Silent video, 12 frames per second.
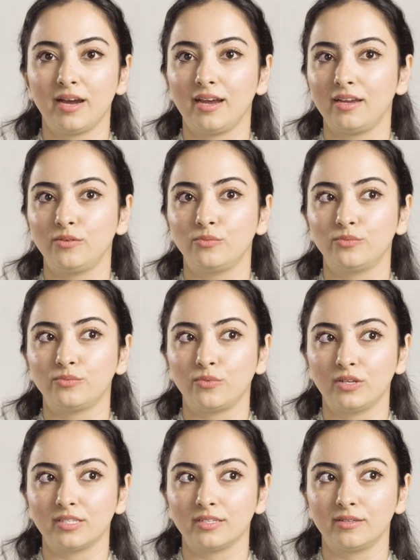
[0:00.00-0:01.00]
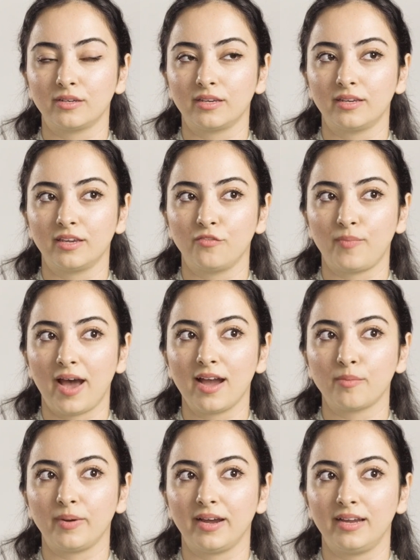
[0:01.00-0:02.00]
I want to give
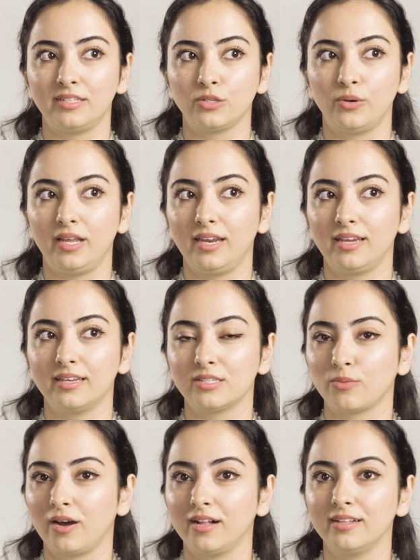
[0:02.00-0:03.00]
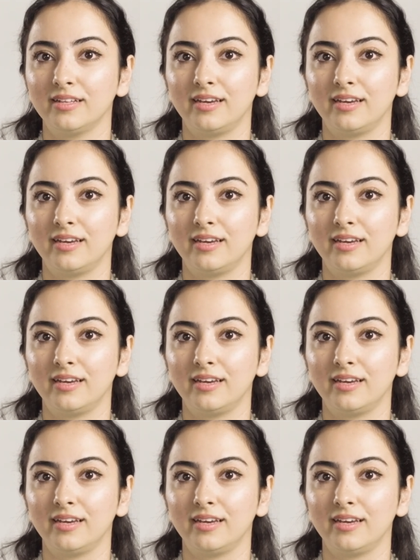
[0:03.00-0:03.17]
back by donating as well,